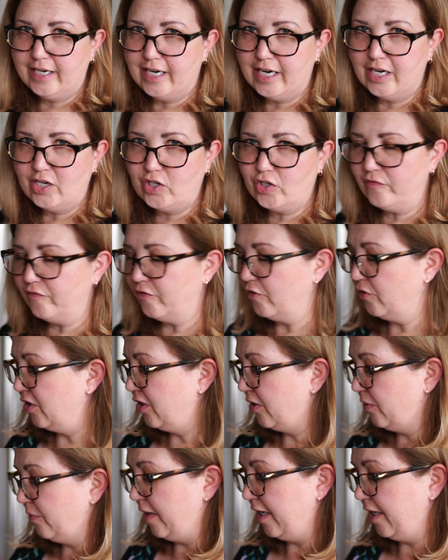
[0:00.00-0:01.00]
Asian food
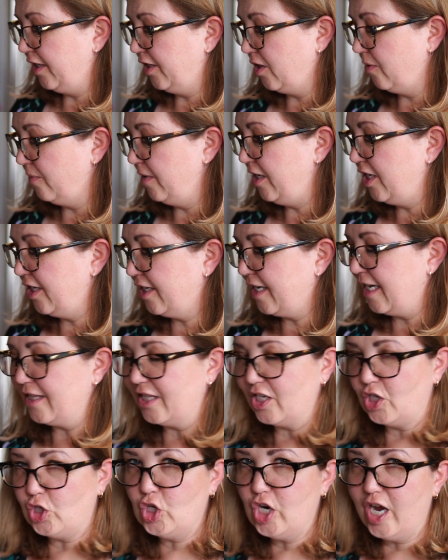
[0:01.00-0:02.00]
this week. So we just got
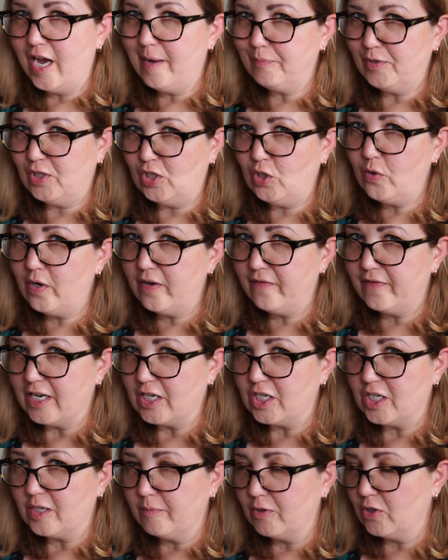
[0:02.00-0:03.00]
the chopped suey
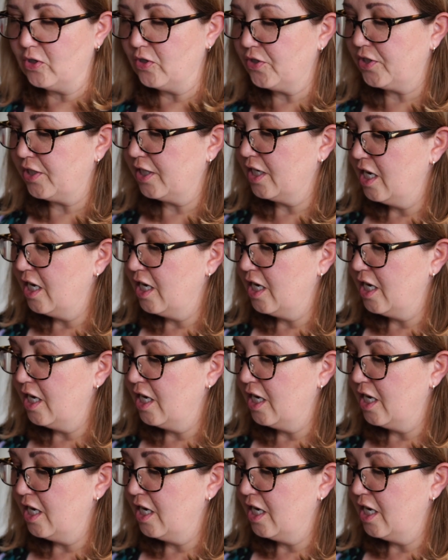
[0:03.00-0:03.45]
vegetables.